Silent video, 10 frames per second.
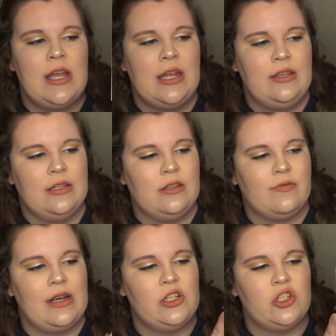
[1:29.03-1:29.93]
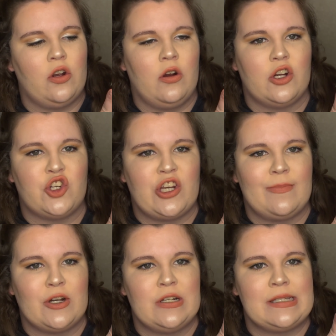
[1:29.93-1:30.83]
and then the rest are
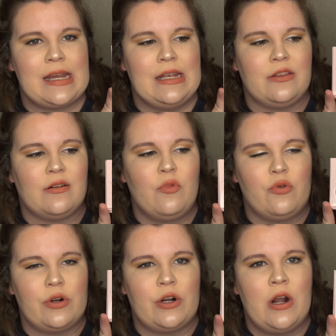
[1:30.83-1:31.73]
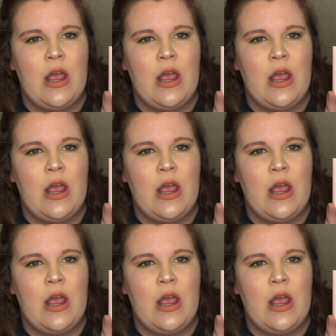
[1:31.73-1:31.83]
shimmers, and they're more